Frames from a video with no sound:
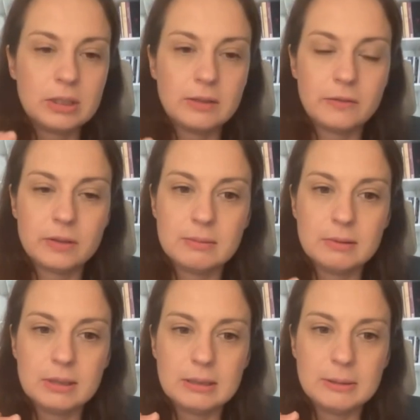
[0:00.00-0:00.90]

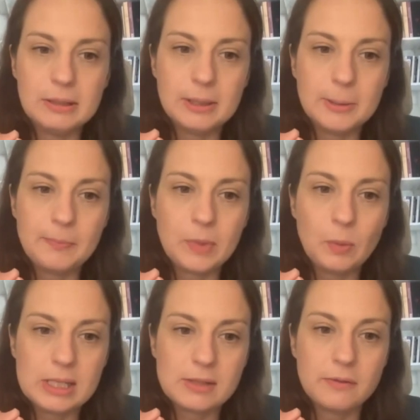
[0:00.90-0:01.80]
different
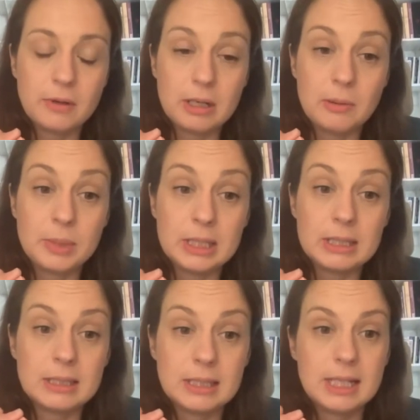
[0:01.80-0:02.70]
ways of
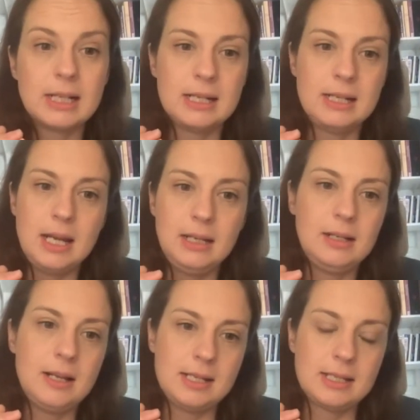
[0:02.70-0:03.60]
obtaining the data and
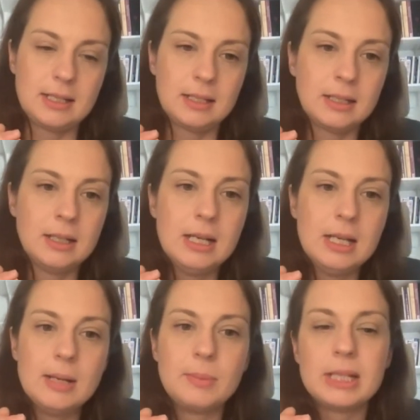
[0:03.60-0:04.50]
analyzing it.
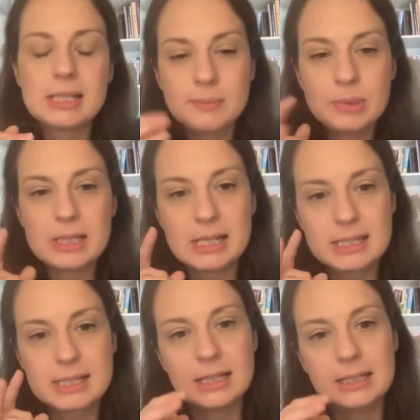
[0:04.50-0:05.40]
But that's a bit,
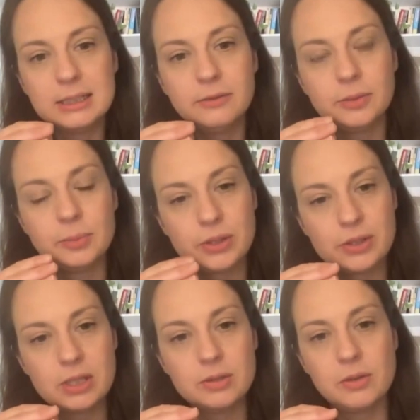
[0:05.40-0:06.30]
that's slightly different,
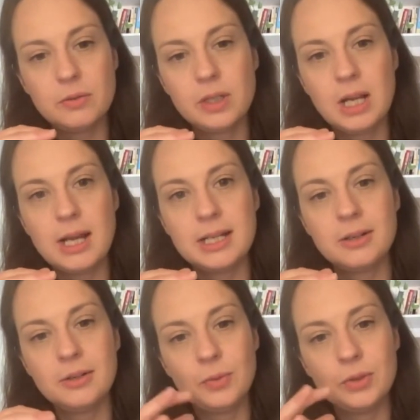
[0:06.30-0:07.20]
because then you're
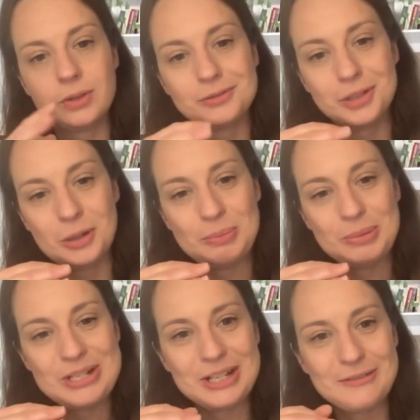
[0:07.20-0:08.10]
relying on what the
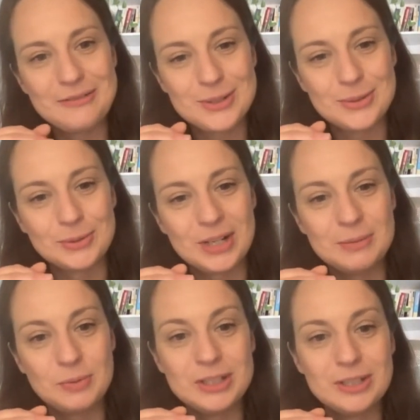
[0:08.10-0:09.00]
company gives you,
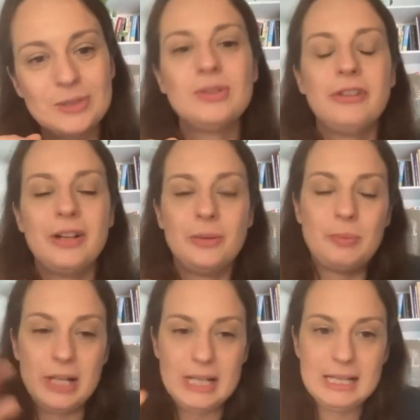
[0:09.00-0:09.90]
right? We need to
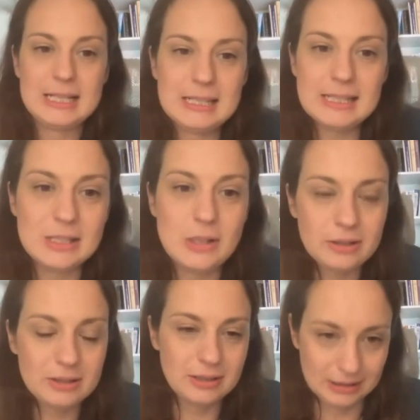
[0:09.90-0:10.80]
develop. This is
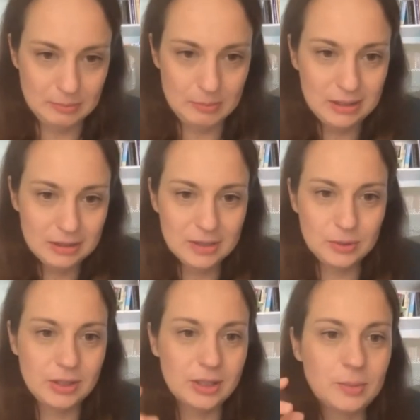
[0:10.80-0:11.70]
not the method that
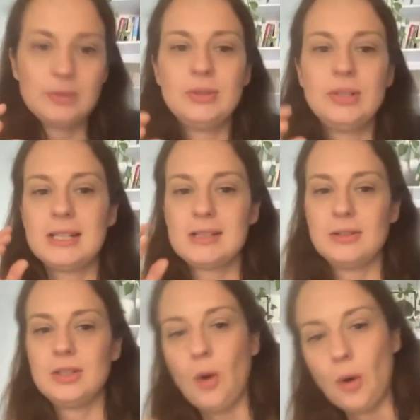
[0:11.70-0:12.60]
we're talking about today. Is
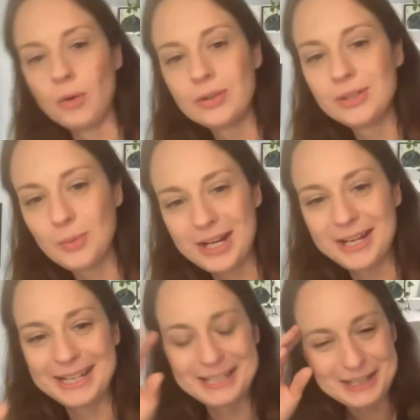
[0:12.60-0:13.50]
not the only
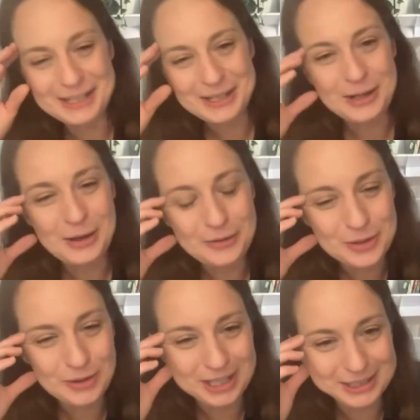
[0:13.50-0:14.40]
way of
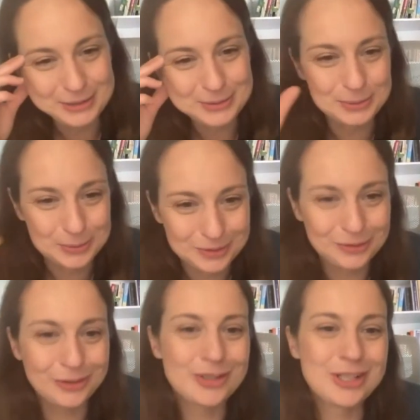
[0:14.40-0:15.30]
trying to
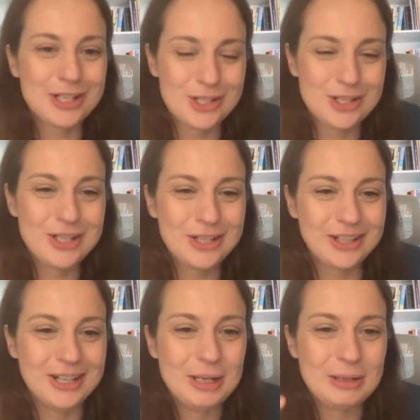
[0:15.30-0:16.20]
reverse
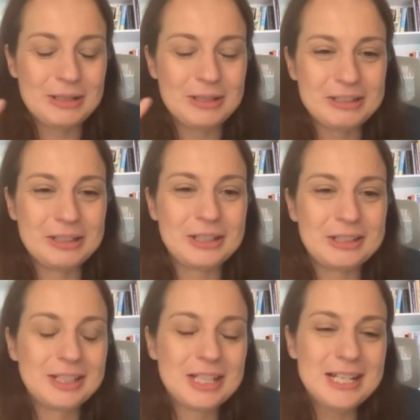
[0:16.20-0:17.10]
engineer.
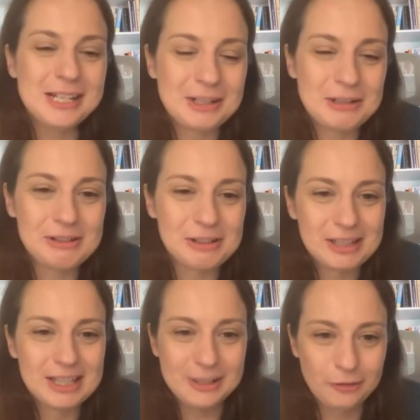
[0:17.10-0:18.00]
The key
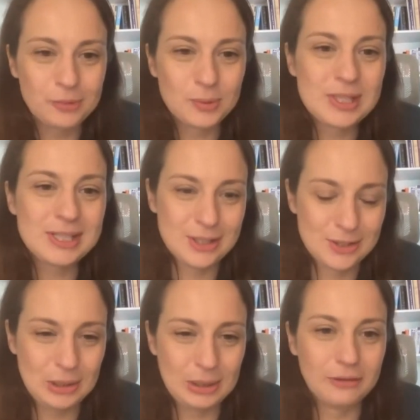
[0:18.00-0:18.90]
thing for
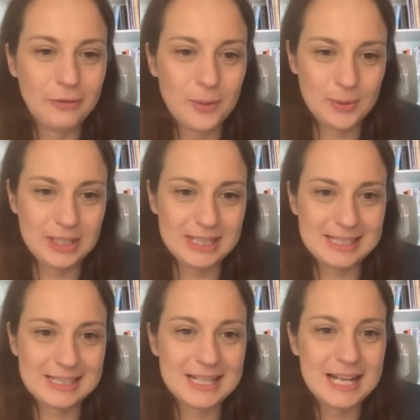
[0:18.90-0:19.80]
research going forward
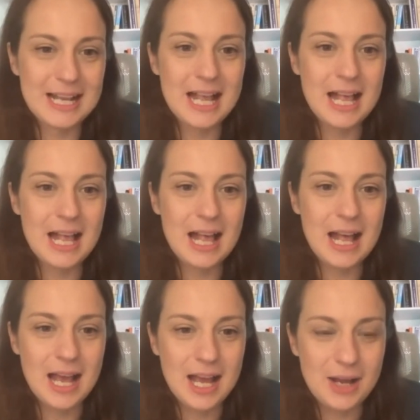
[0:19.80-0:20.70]
is,
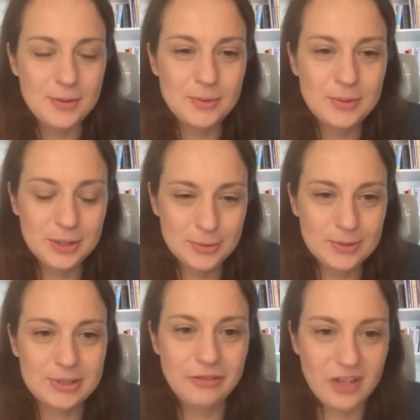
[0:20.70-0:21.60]
how do we
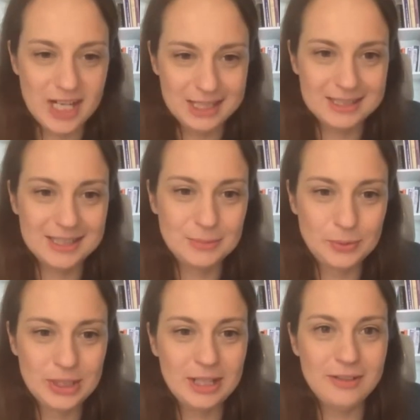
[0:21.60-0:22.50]
use the fact that
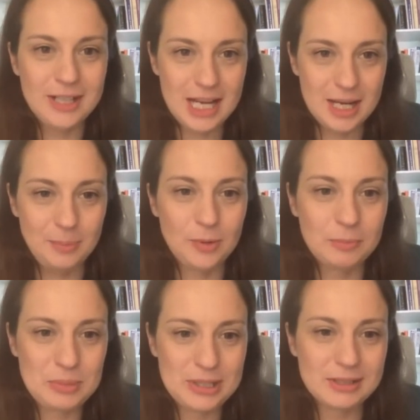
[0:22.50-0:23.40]
we have an app or
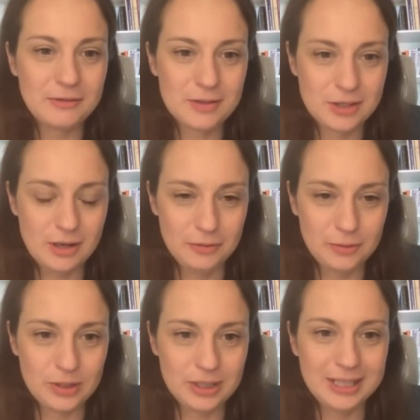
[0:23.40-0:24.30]
a piece of
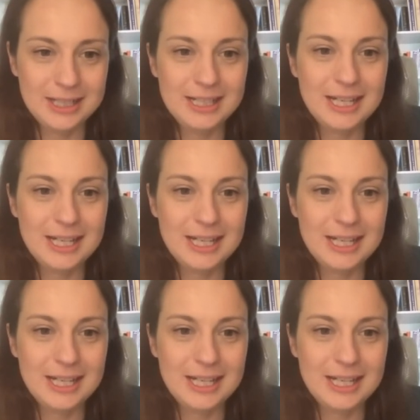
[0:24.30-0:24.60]
software,